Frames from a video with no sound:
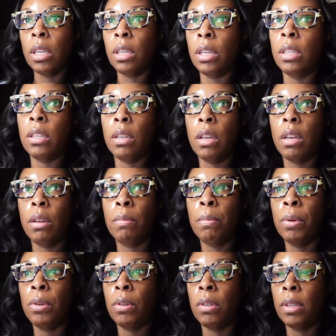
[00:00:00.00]
I need to
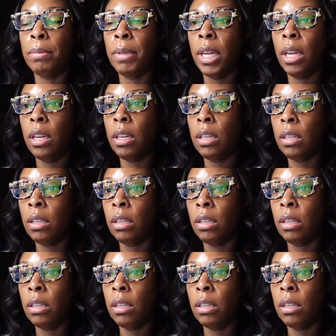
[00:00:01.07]
pull some data